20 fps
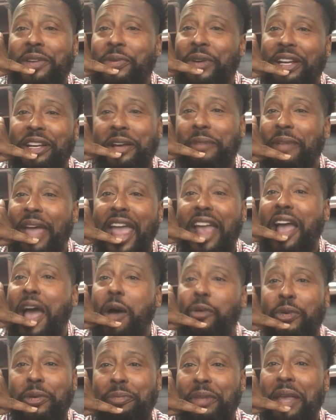You wanna come hang
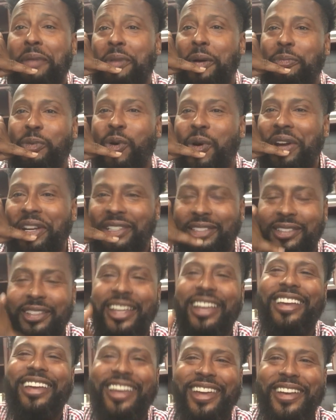out with me and my boys?
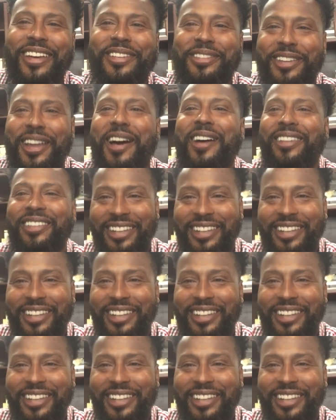Nigga, hell no,